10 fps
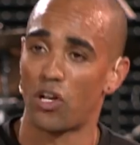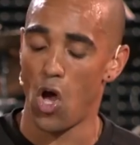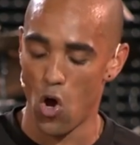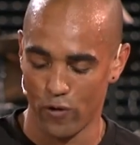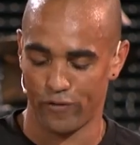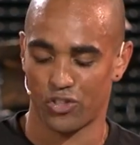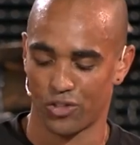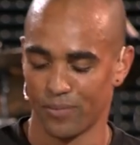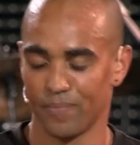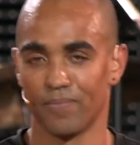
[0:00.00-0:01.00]
clothes.
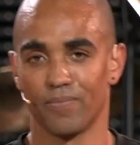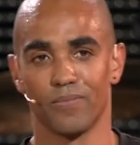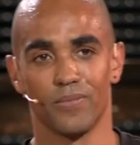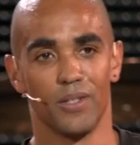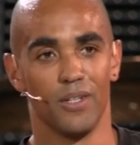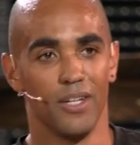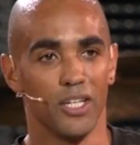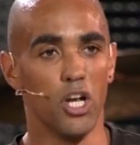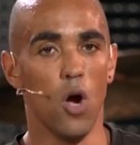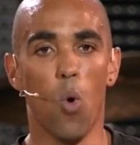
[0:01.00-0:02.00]

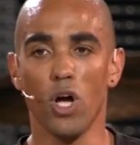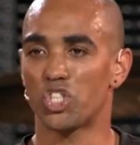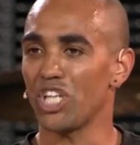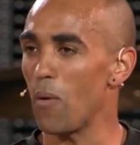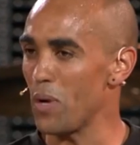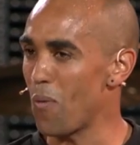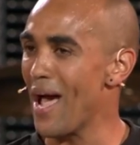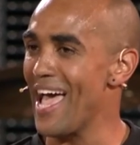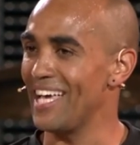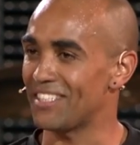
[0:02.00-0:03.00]
You know, what shall we
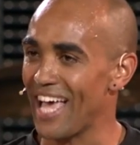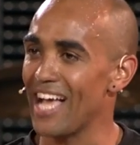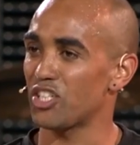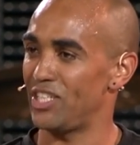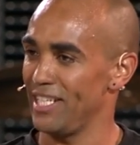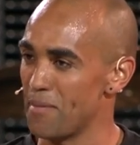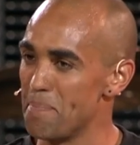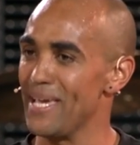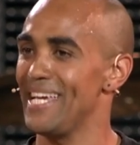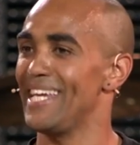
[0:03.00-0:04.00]
wear is actually the
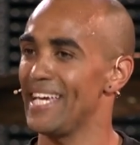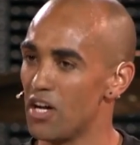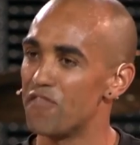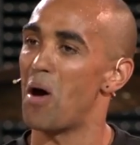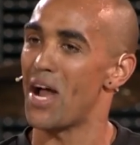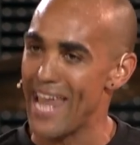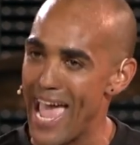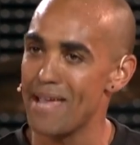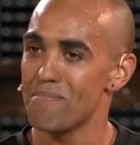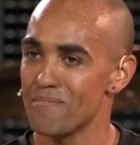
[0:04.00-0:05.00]
meaning of my
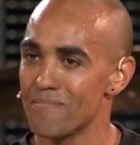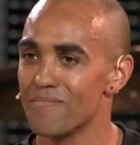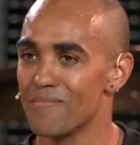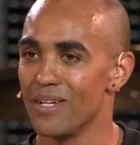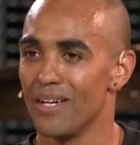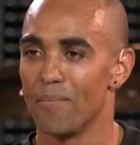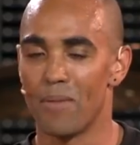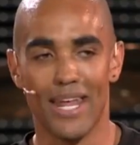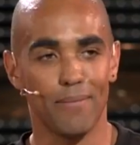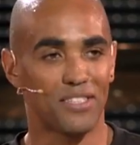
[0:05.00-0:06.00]
name.
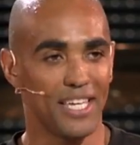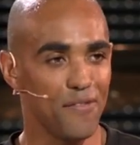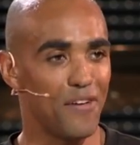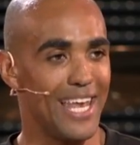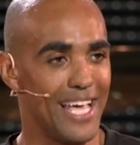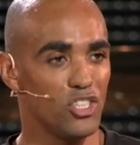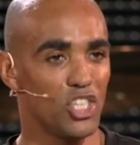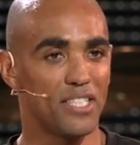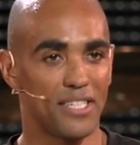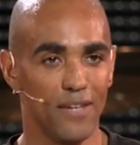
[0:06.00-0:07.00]
My name's Tiva
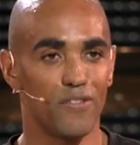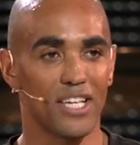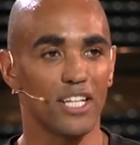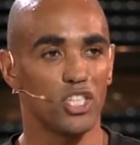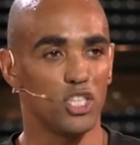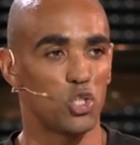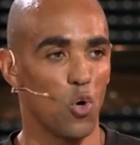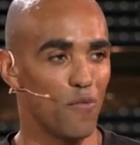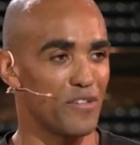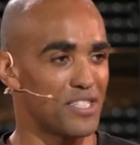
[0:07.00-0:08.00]
Lenji. Tiva is actually
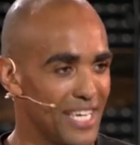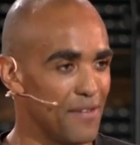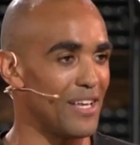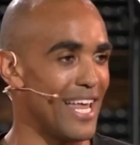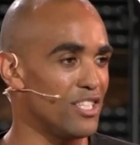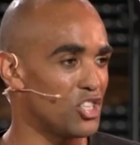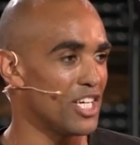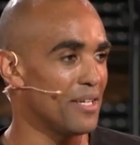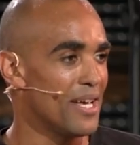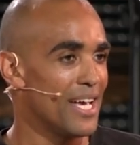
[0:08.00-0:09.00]
short for Tiva
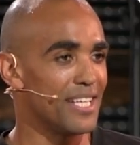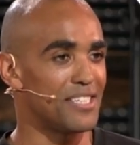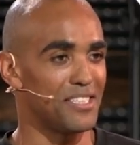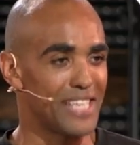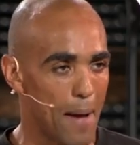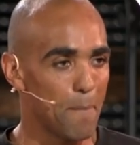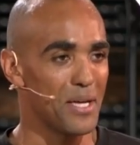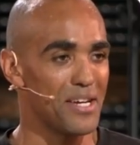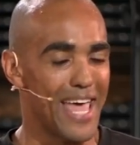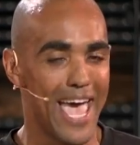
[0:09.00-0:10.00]
Lenji. It's a
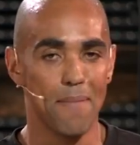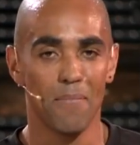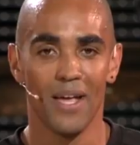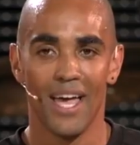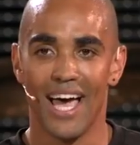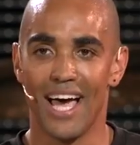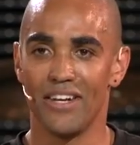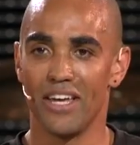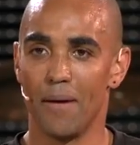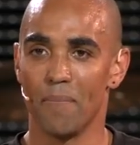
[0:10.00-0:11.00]
Zambian name,
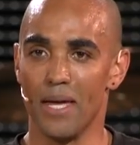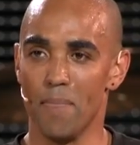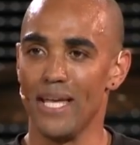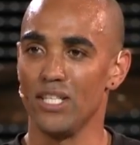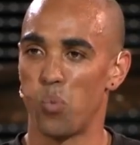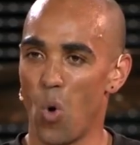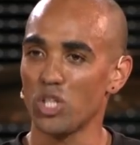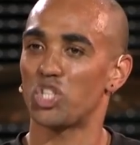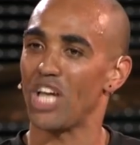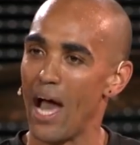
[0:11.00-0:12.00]
and um, it means
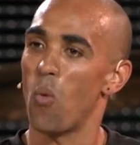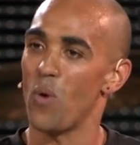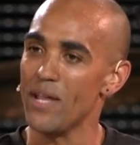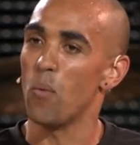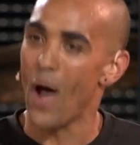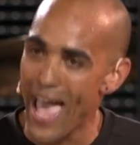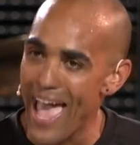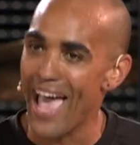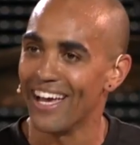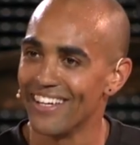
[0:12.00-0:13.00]
what shall we wear.